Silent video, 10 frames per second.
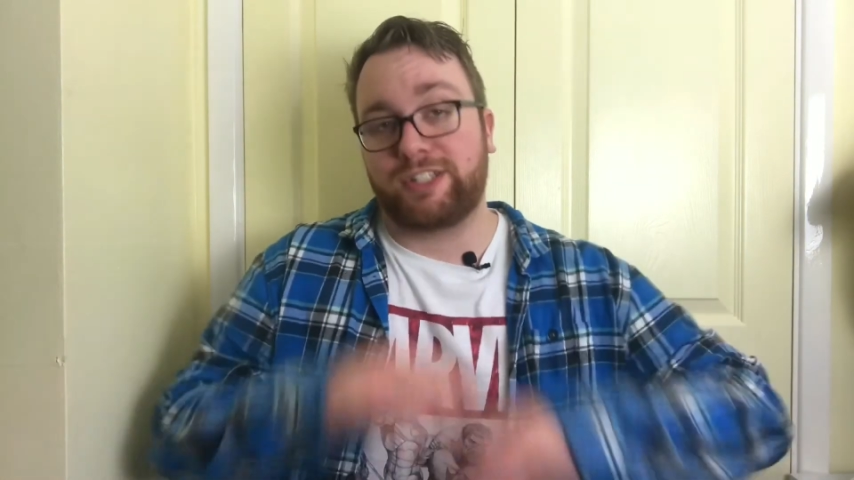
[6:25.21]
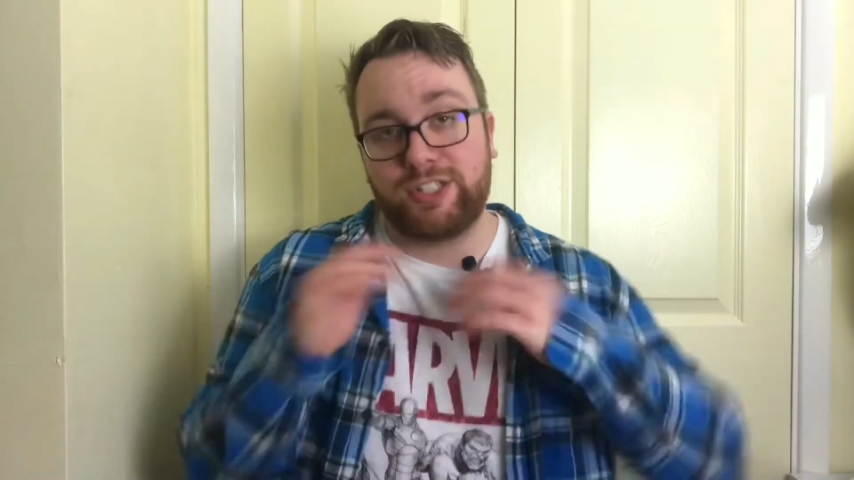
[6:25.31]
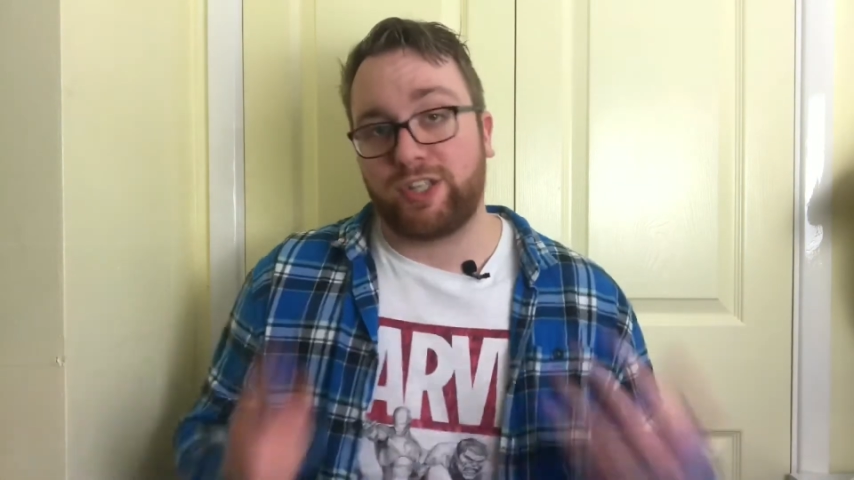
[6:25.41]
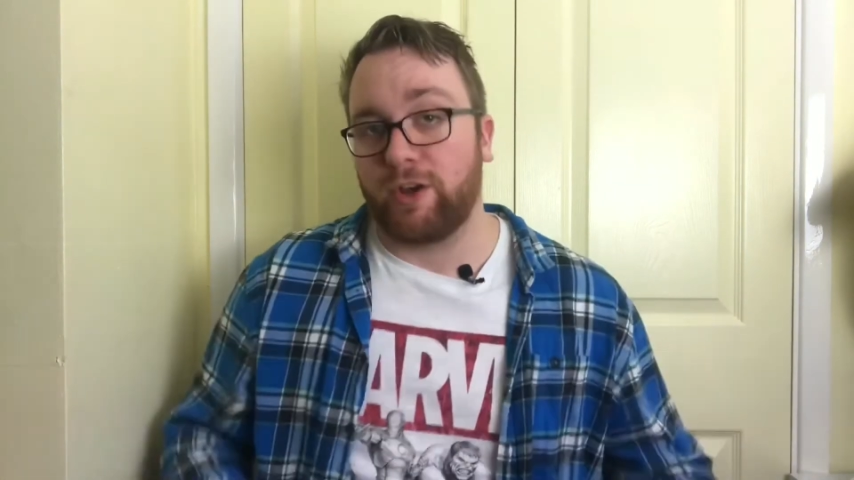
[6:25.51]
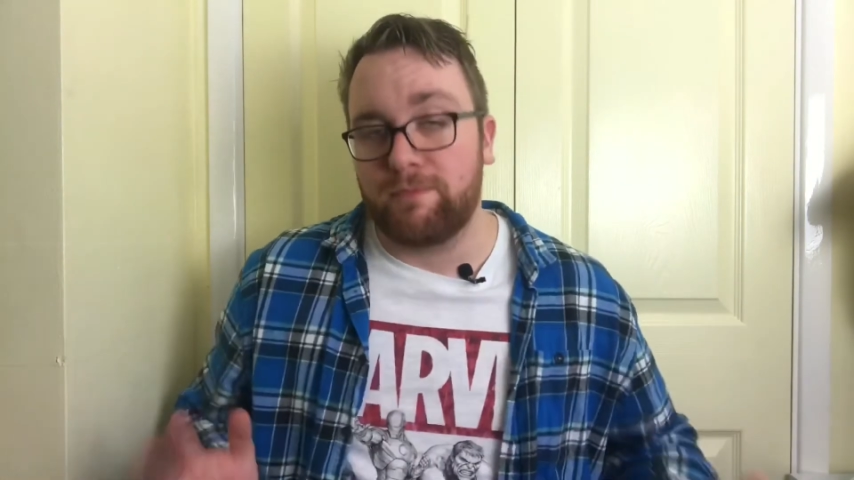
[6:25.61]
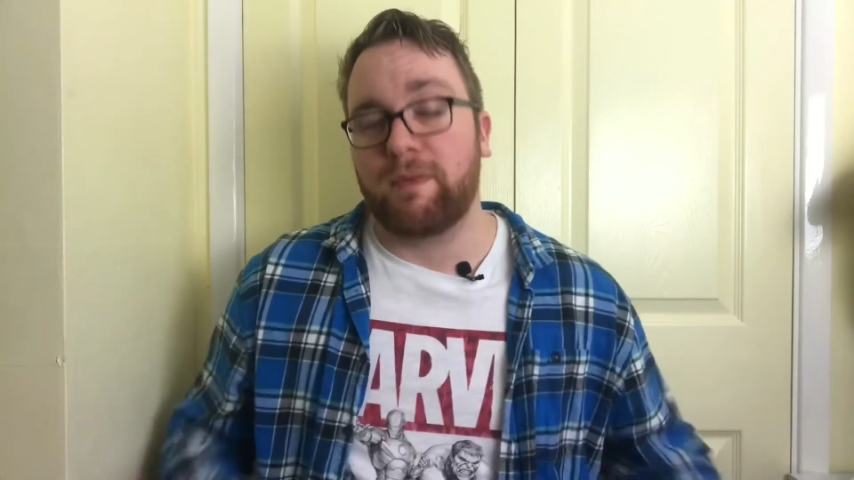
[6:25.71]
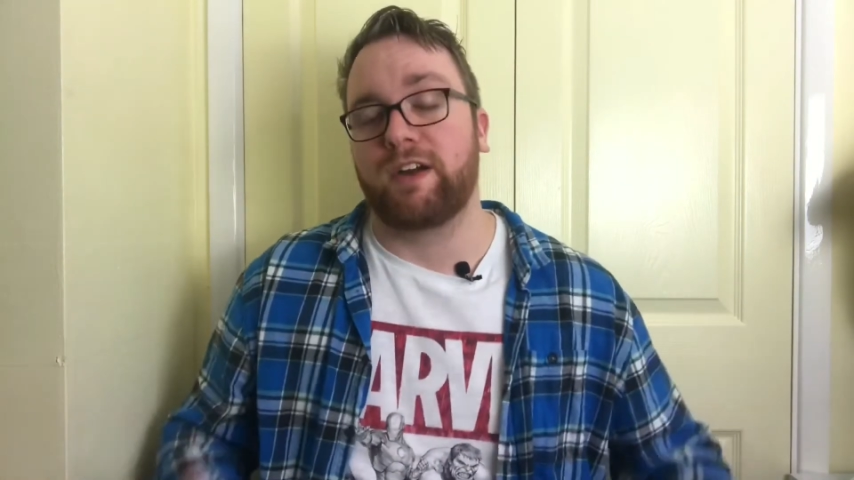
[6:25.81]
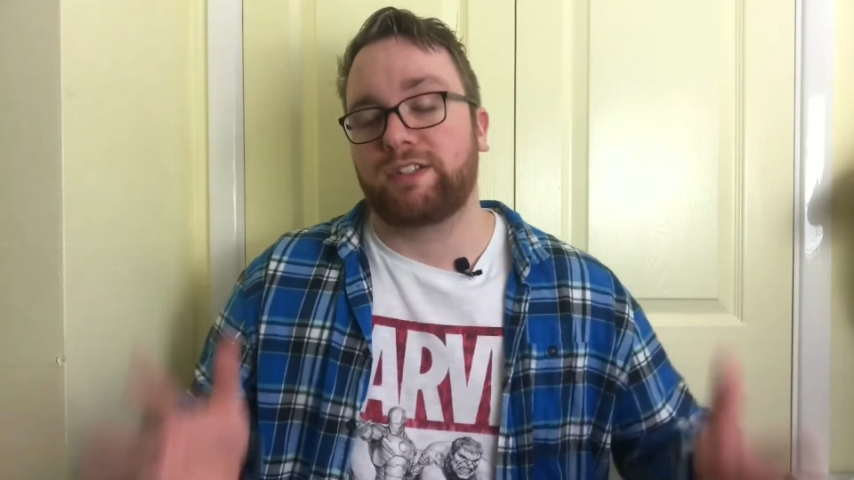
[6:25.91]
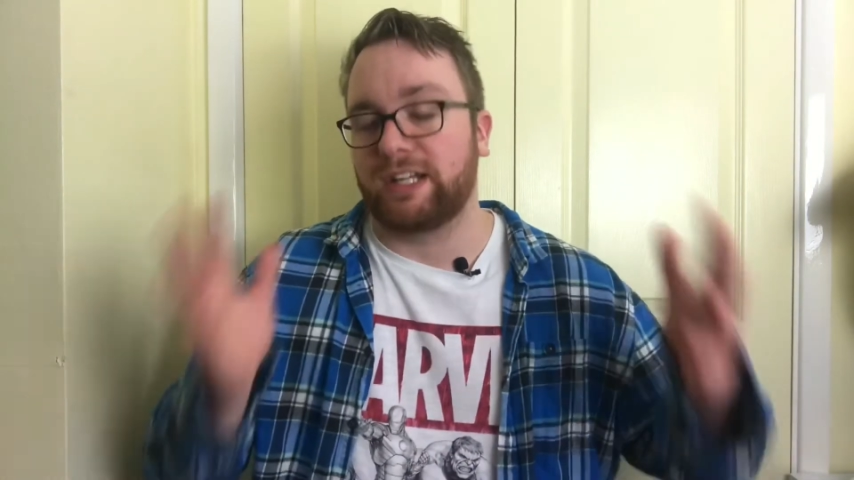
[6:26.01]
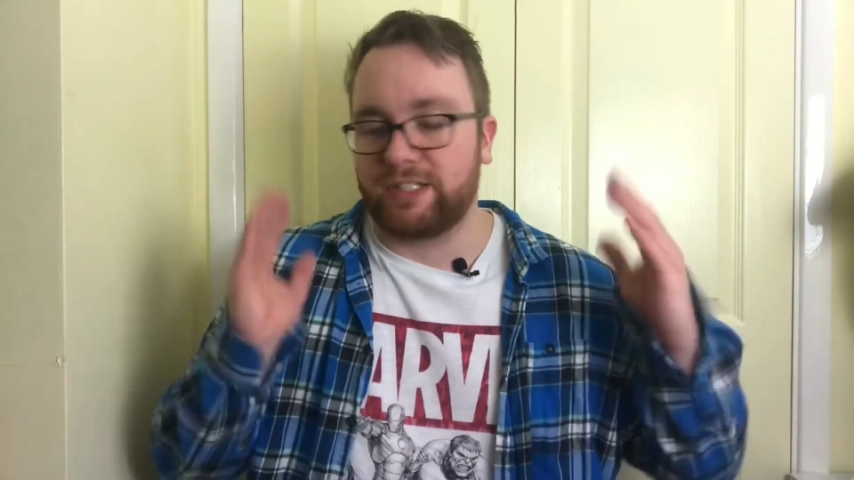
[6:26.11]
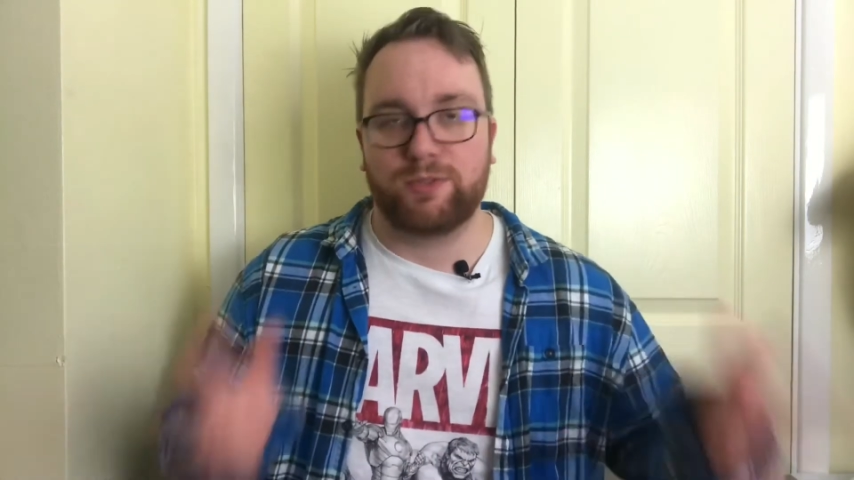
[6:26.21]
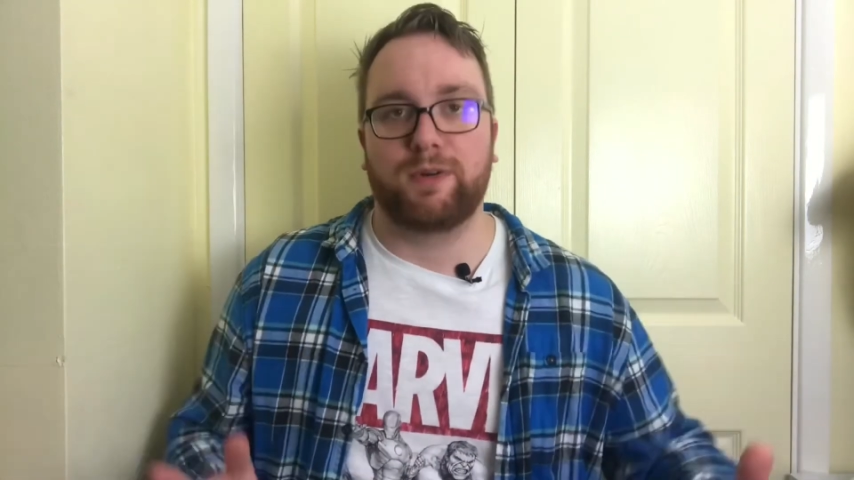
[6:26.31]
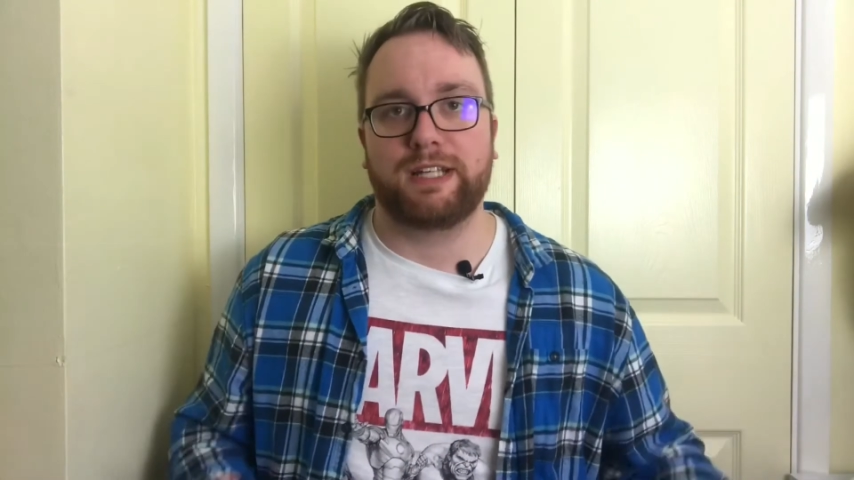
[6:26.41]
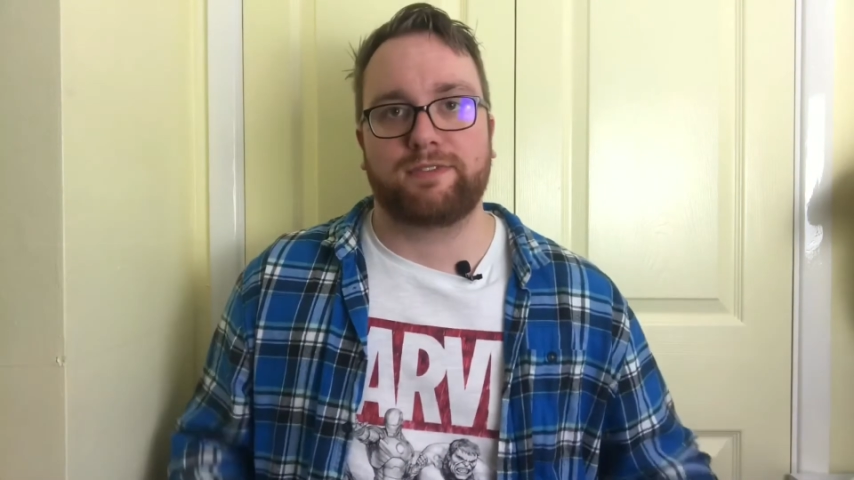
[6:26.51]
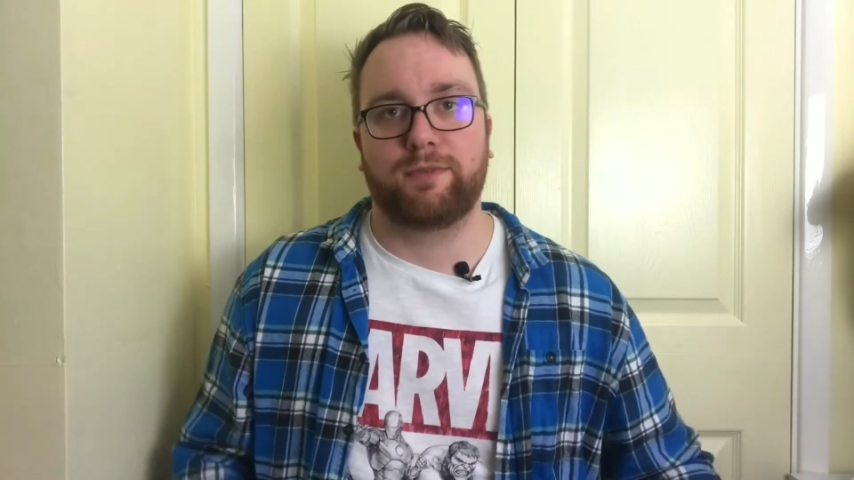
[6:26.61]
so much, as
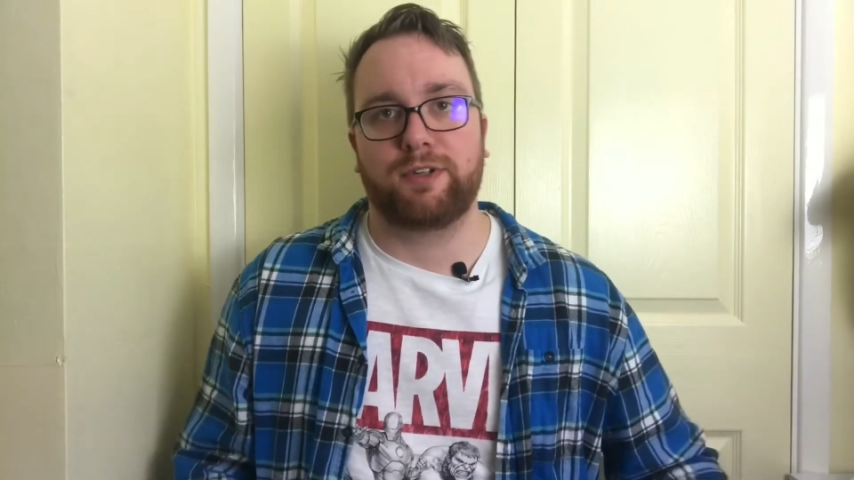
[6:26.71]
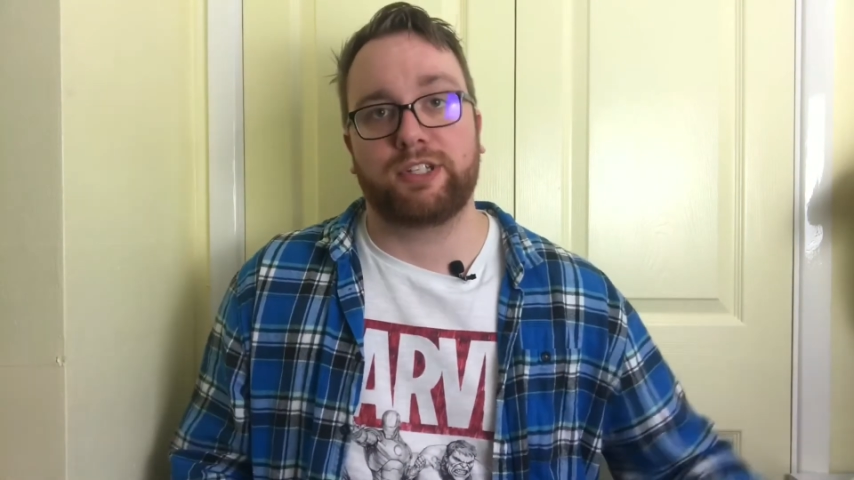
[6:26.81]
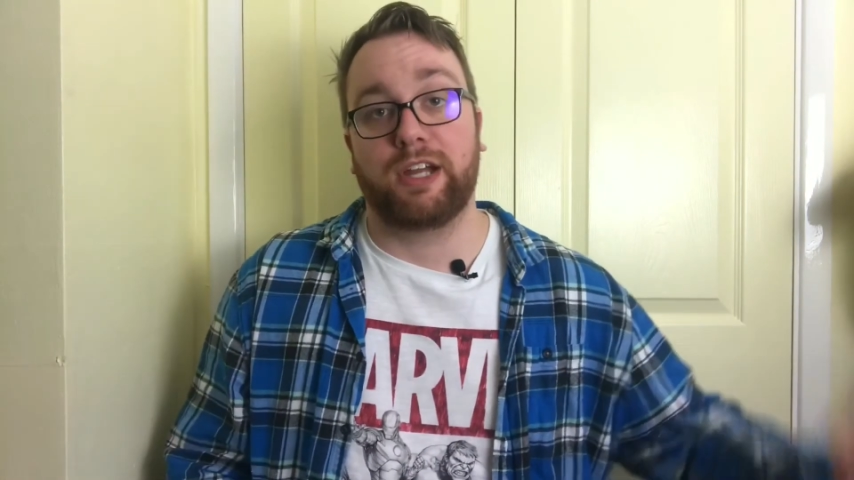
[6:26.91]
always, for watching.